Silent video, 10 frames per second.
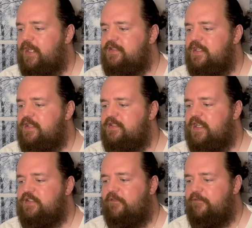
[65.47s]
I see this
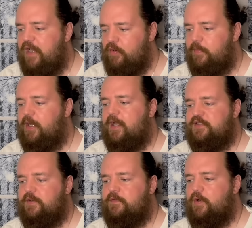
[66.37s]
as a very
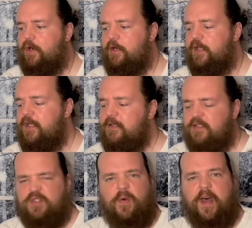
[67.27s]
positive card.
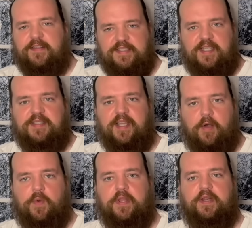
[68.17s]
There's a lot of detail
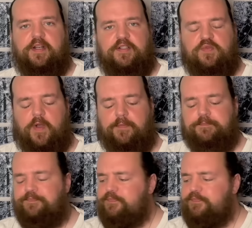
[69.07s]
within it as well.